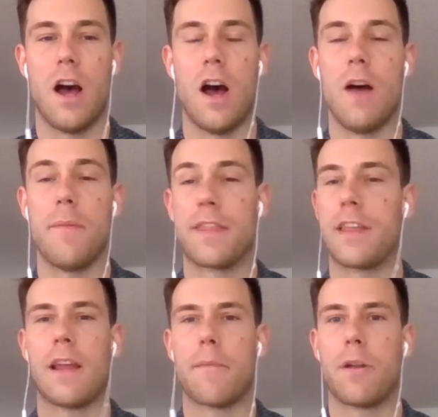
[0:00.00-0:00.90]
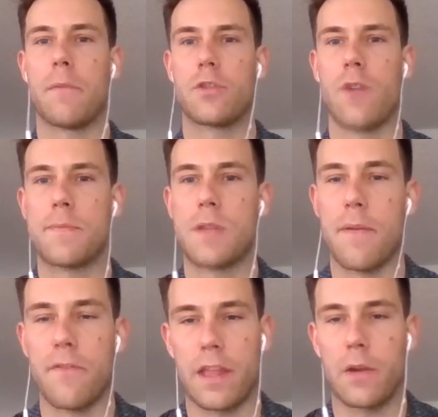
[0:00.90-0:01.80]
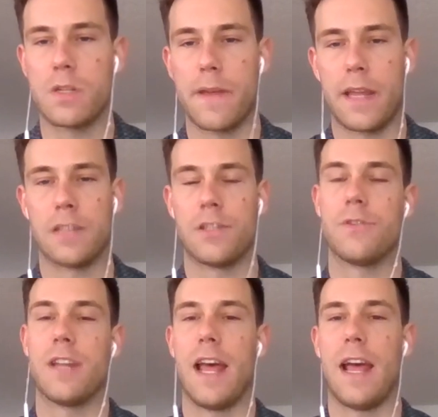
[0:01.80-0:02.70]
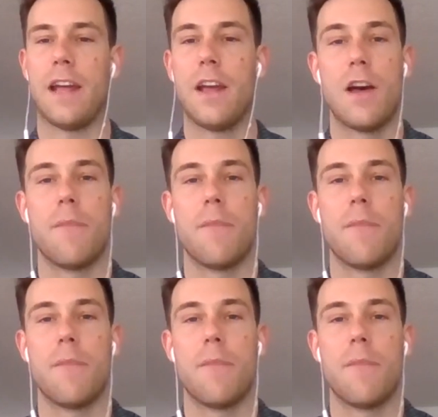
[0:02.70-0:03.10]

I think that pretty much wraps up everything we're speaking to today.